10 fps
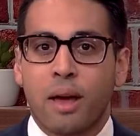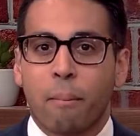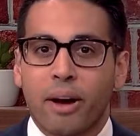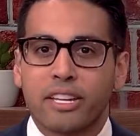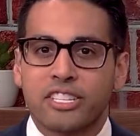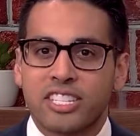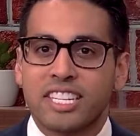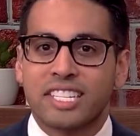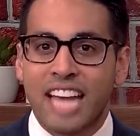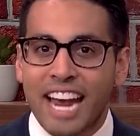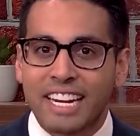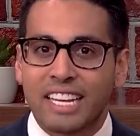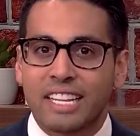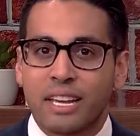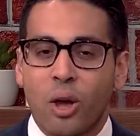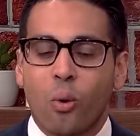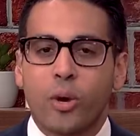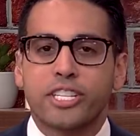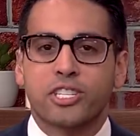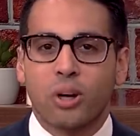but you see, technically, we
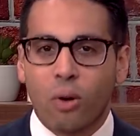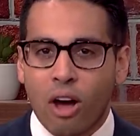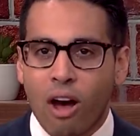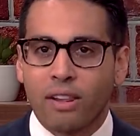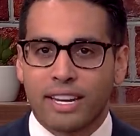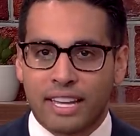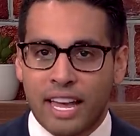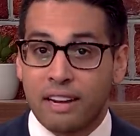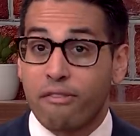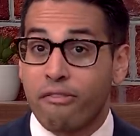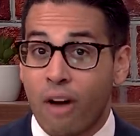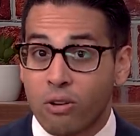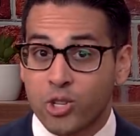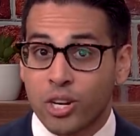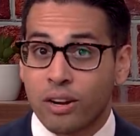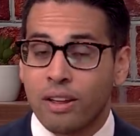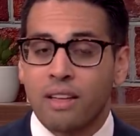just don't call it gain of function.